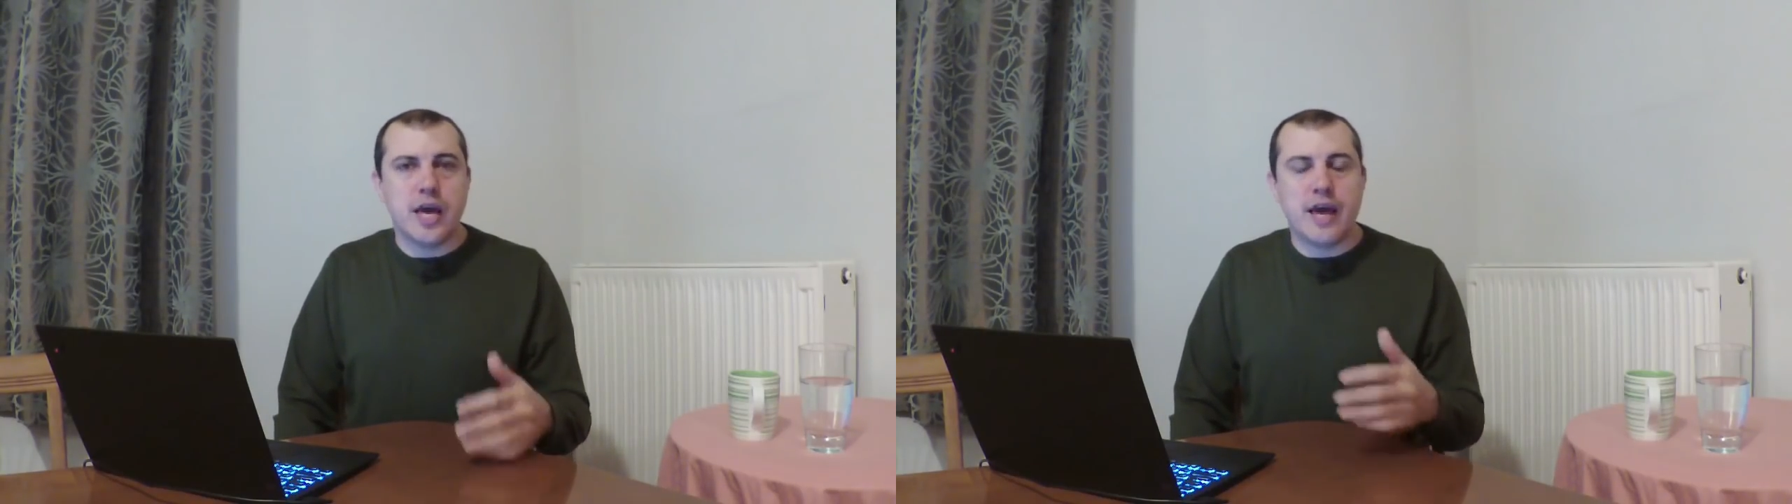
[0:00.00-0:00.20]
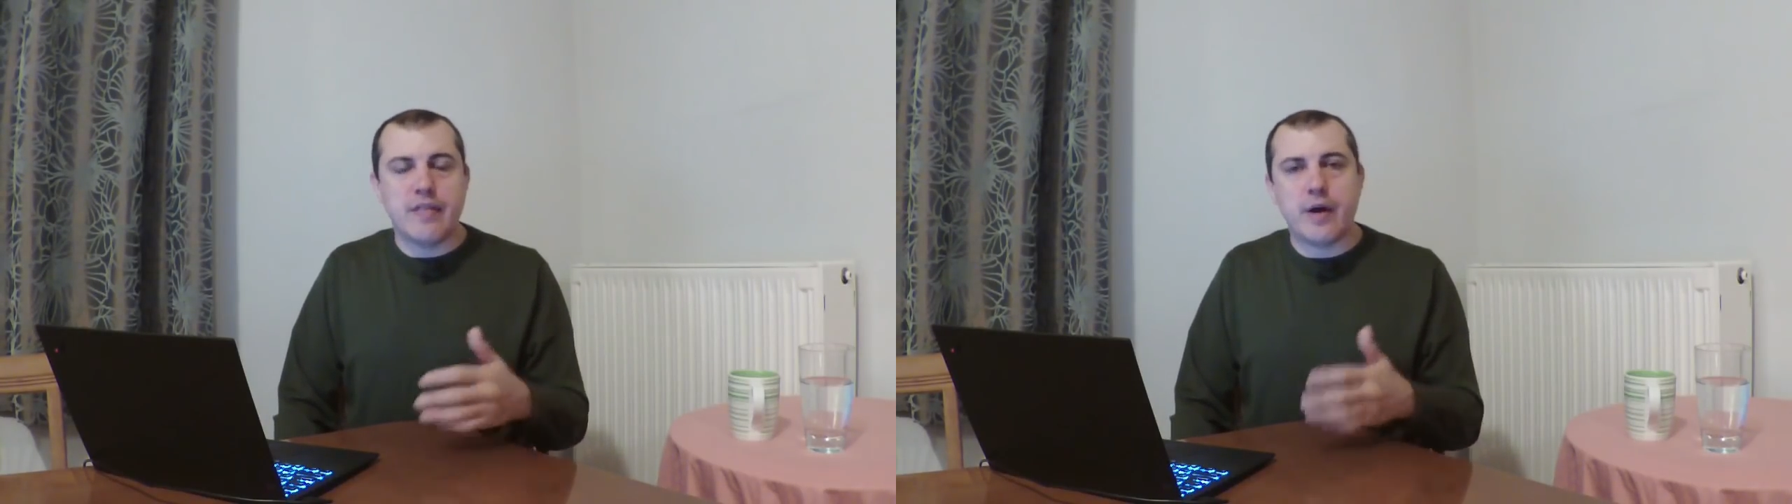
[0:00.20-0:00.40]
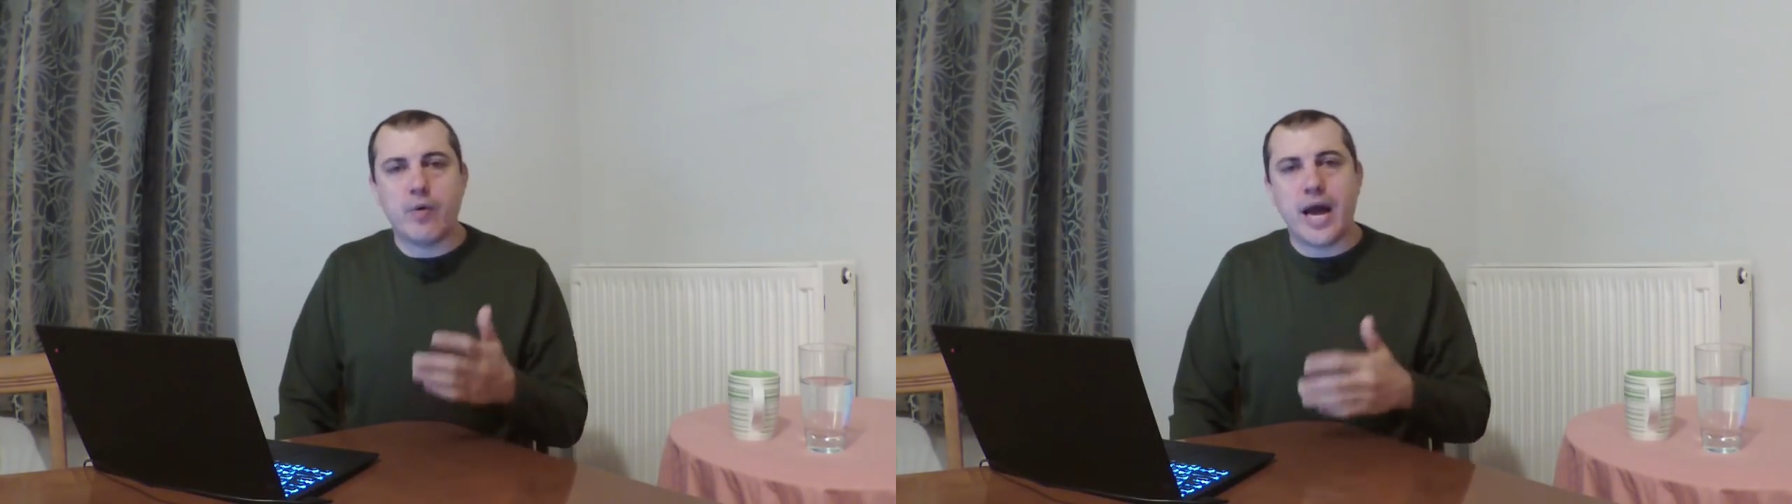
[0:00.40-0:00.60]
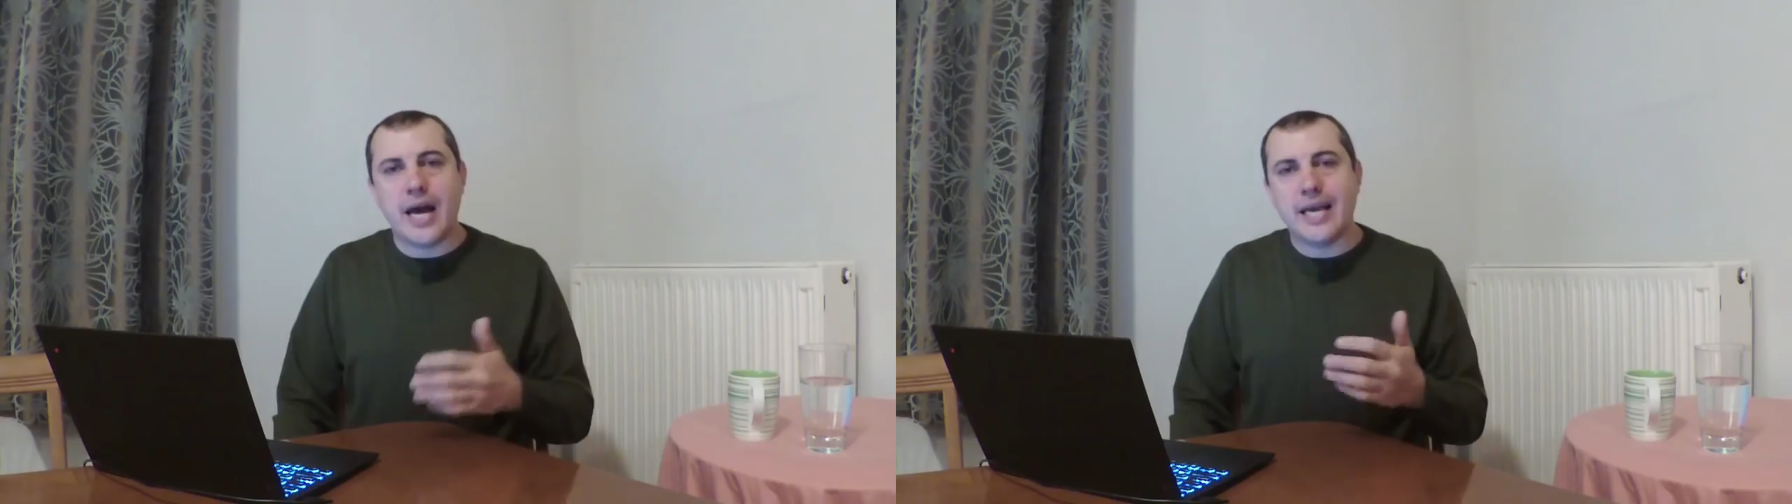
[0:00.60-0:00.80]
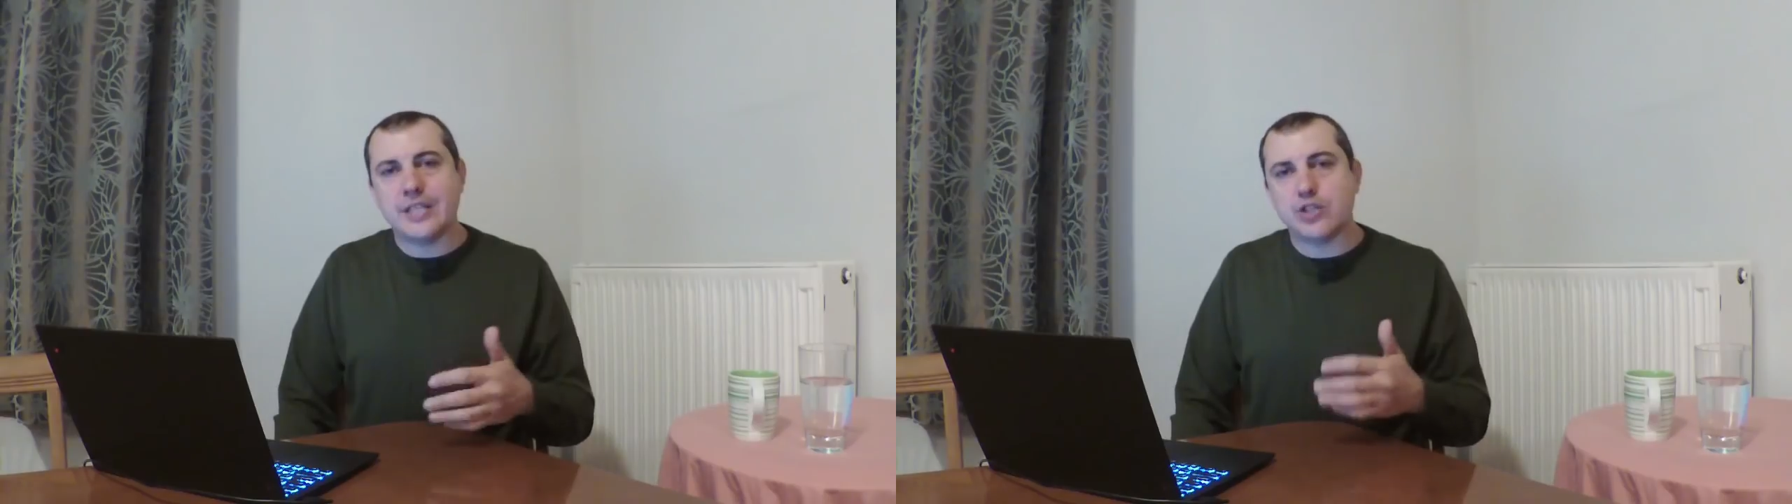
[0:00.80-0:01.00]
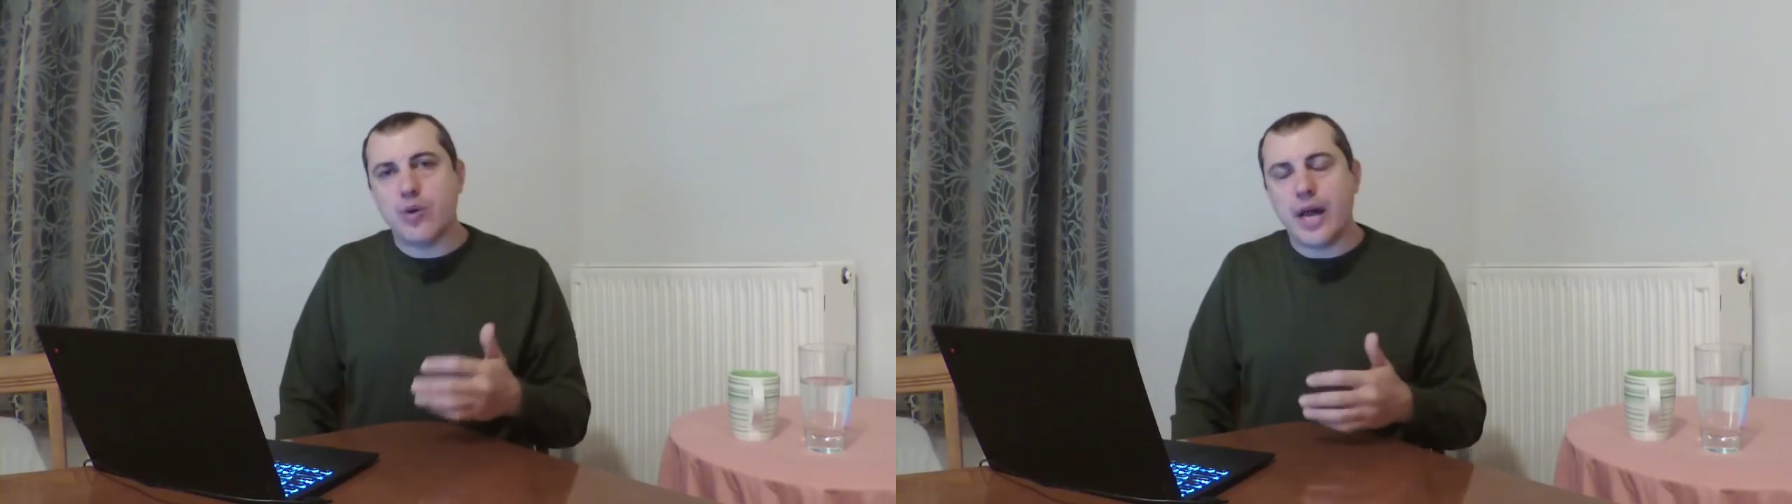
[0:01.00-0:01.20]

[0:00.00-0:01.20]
and that way I get to